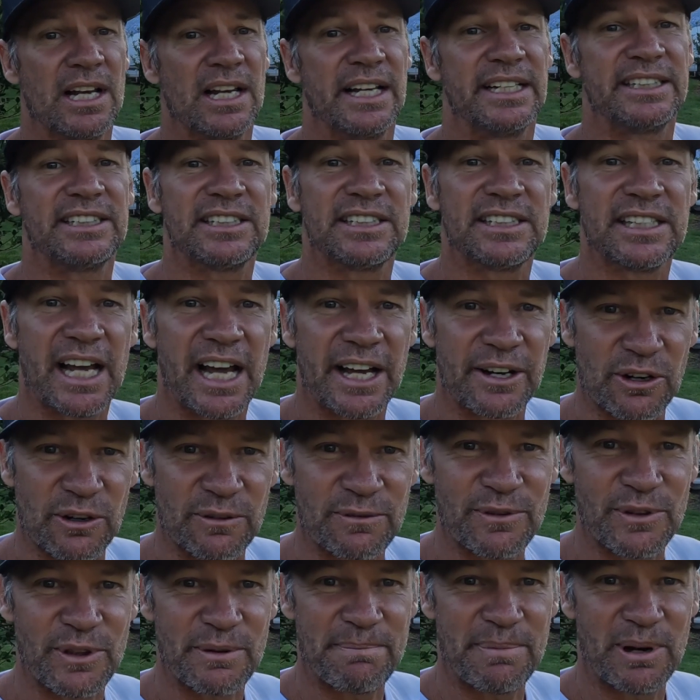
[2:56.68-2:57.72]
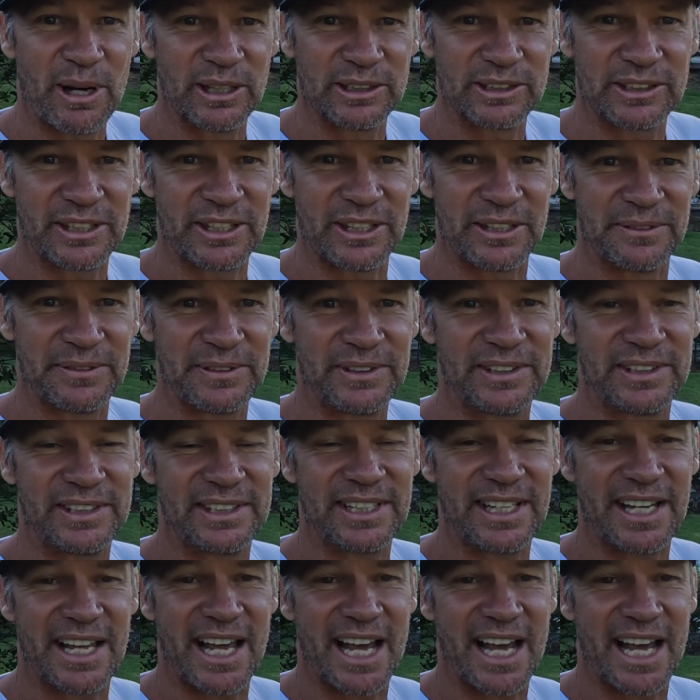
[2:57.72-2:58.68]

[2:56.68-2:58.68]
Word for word: Let's start off with the positives.